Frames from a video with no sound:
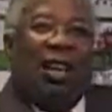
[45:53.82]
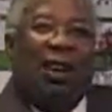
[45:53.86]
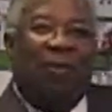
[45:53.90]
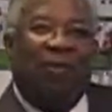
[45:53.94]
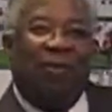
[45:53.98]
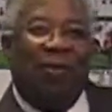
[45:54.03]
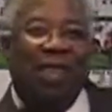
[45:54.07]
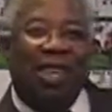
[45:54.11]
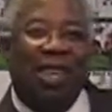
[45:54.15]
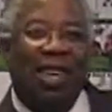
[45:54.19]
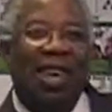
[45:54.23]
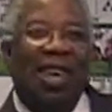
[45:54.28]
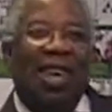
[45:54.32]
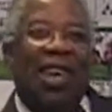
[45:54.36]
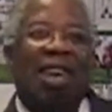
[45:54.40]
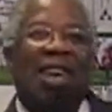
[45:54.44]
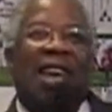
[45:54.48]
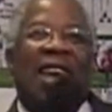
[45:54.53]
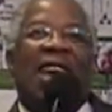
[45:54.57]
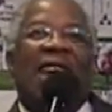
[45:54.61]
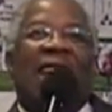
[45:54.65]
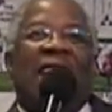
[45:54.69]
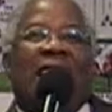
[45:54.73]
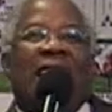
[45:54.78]
Yeah.
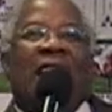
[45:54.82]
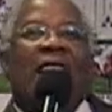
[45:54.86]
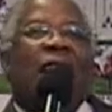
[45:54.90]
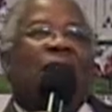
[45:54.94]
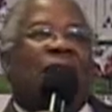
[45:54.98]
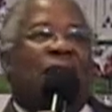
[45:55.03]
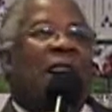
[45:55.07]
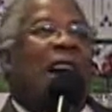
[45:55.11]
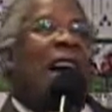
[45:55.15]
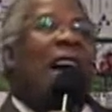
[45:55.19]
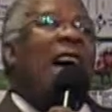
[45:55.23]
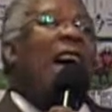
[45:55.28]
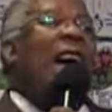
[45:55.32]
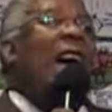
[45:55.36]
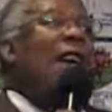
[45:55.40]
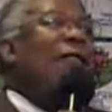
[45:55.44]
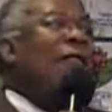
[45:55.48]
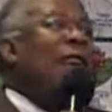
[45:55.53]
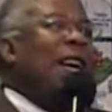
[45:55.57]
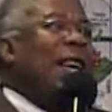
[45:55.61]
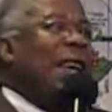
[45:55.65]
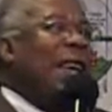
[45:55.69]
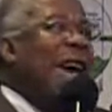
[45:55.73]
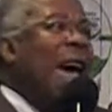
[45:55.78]
If they
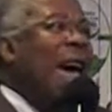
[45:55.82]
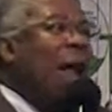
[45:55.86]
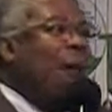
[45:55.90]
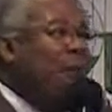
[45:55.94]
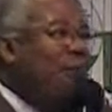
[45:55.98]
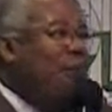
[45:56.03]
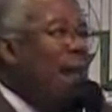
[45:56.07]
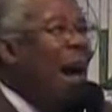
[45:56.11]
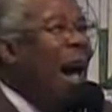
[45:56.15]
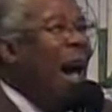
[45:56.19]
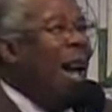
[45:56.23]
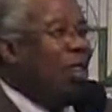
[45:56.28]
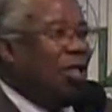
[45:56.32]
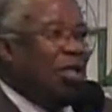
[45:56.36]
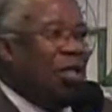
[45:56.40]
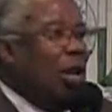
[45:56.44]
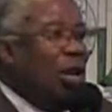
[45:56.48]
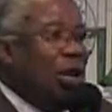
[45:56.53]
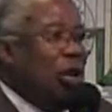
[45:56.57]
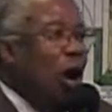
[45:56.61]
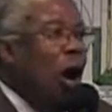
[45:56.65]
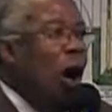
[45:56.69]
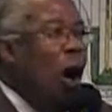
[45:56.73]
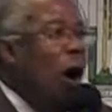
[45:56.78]
ever get past the
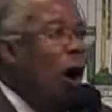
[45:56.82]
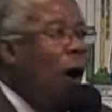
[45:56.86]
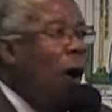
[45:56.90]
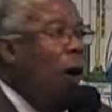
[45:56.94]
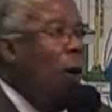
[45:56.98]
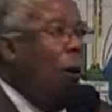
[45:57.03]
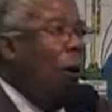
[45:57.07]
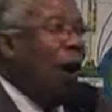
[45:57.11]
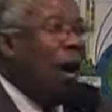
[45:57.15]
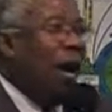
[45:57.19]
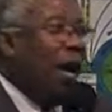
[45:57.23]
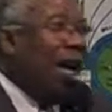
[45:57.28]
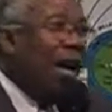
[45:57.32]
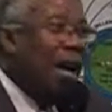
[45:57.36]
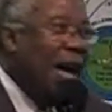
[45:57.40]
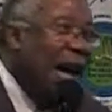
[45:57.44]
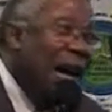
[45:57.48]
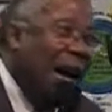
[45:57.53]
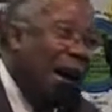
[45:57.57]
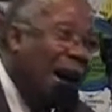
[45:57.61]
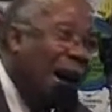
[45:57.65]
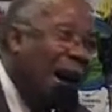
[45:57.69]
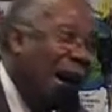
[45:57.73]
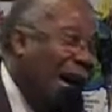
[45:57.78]
door,
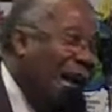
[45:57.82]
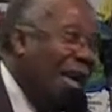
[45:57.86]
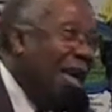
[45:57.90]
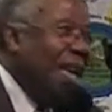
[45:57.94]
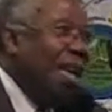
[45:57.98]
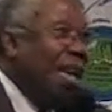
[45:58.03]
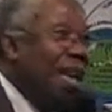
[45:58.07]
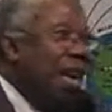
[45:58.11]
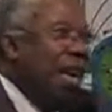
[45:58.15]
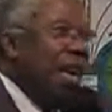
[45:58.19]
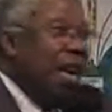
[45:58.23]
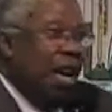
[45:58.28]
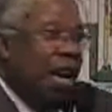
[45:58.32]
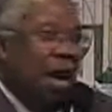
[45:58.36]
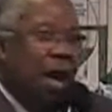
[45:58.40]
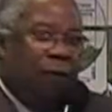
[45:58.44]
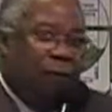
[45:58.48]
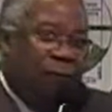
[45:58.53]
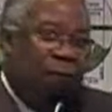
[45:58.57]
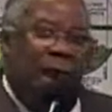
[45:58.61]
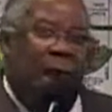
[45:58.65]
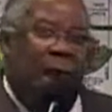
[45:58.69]
yeah. huh? If